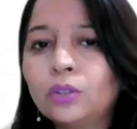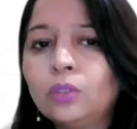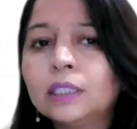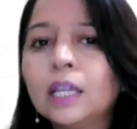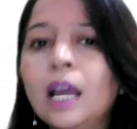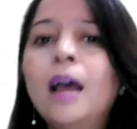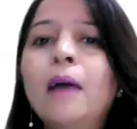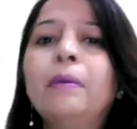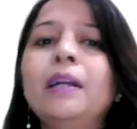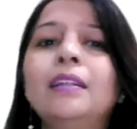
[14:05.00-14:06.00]
rules,
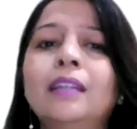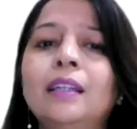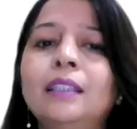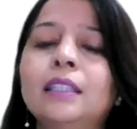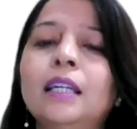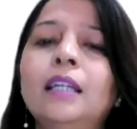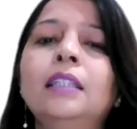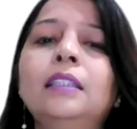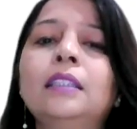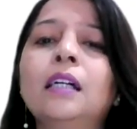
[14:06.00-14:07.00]
but this
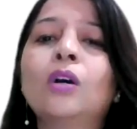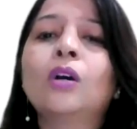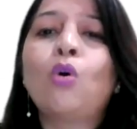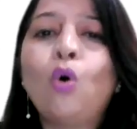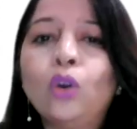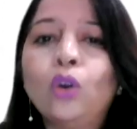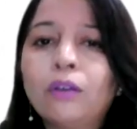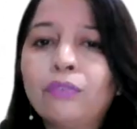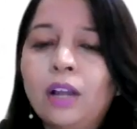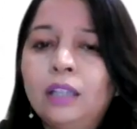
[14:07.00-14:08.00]
is the code
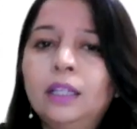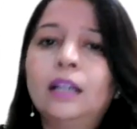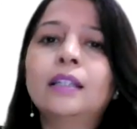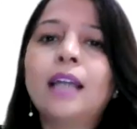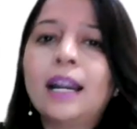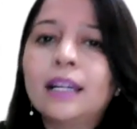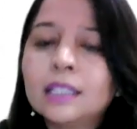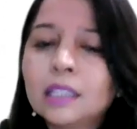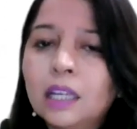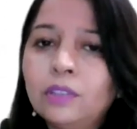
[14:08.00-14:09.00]
of conduct that
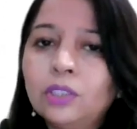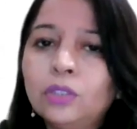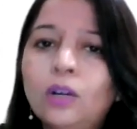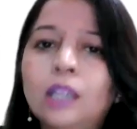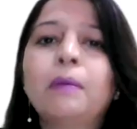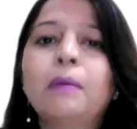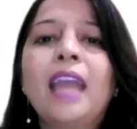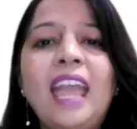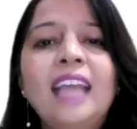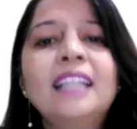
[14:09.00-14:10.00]
is given to us by
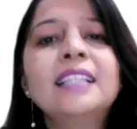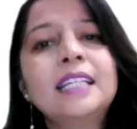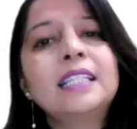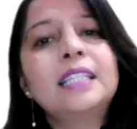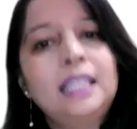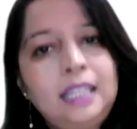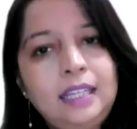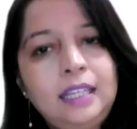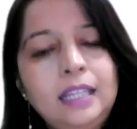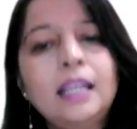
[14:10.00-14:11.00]

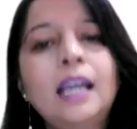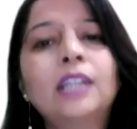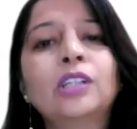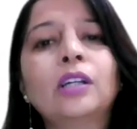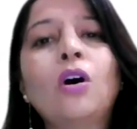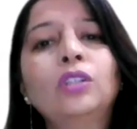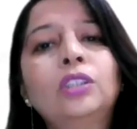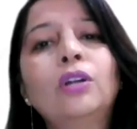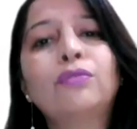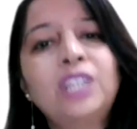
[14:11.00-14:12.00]
NCTE, National
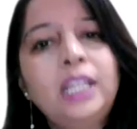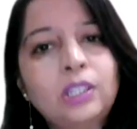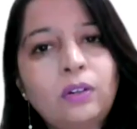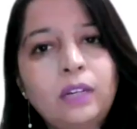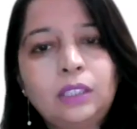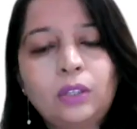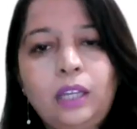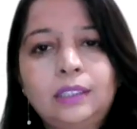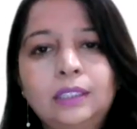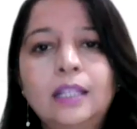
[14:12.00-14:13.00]
Council of Teacher
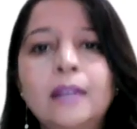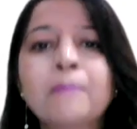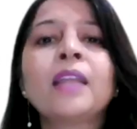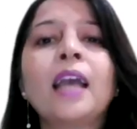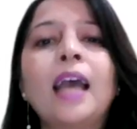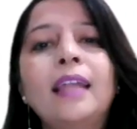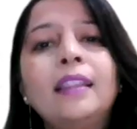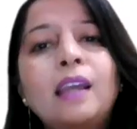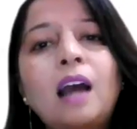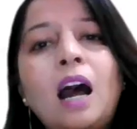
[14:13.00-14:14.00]
Education,
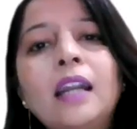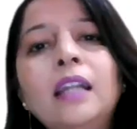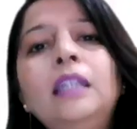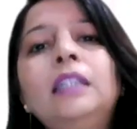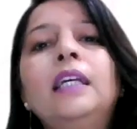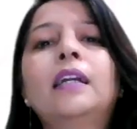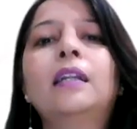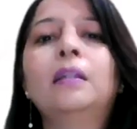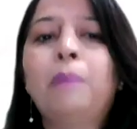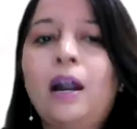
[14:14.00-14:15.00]
and they are an
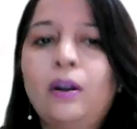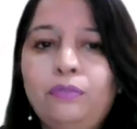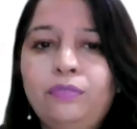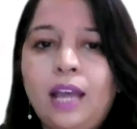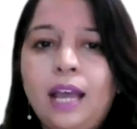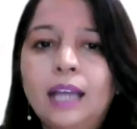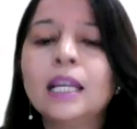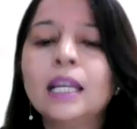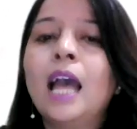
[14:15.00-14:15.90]
integral part of that.